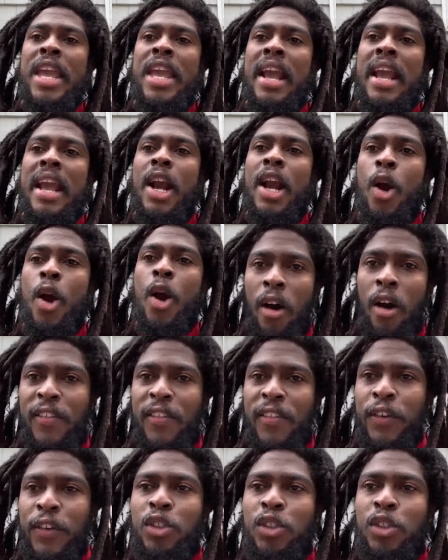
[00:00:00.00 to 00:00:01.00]
we
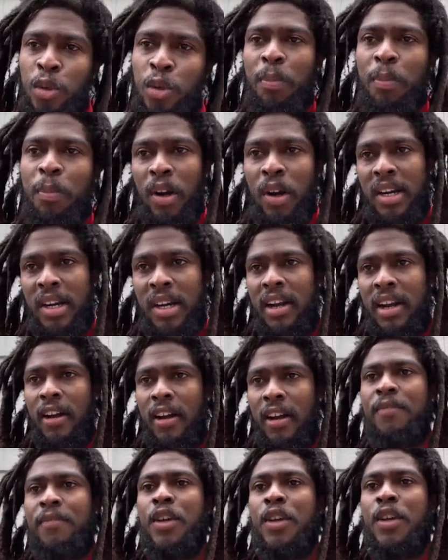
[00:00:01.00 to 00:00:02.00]
call for support
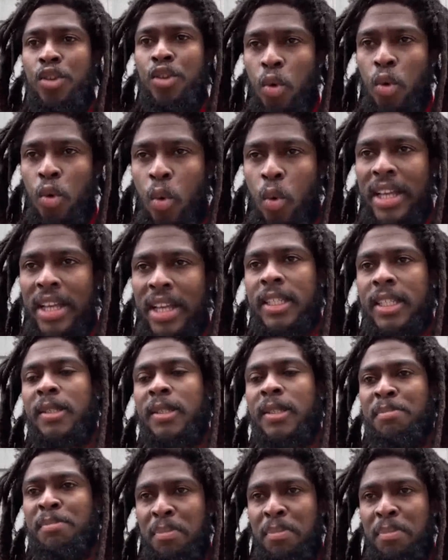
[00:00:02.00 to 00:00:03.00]
of the
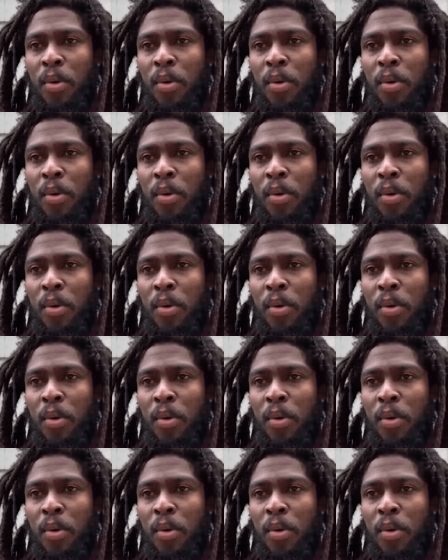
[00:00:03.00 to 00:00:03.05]
US